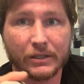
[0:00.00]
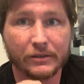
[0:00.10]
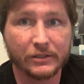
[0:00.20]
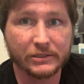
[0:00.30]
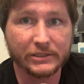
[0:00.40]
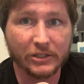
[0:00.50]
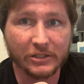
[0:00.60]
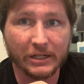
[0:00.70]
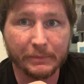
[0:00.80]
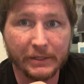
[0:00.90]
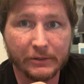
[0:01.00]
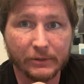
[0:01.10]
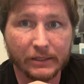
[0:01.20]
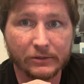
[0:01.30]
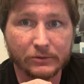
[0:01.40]
There's these RIP
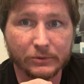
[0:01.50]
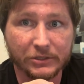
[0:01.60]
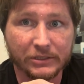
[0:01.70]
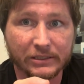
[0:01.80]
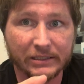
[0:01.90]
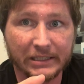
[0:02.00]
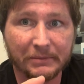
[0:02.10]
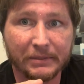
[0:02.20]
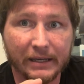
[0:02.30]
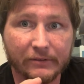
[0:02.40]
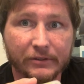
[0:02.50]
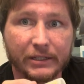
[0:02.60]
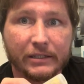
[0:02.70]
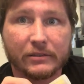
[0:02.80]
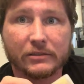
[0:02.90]
rounds, which is a deep
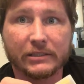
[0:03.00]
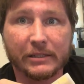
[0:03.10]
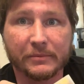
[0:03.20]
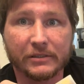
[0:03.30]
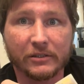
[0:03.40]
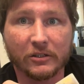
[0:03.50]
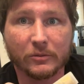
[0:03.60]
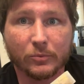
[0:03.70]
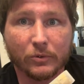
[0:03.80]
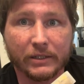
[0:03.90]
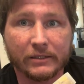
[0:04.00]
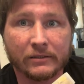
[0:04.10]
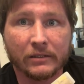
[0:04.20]
cavity segmented hollow point.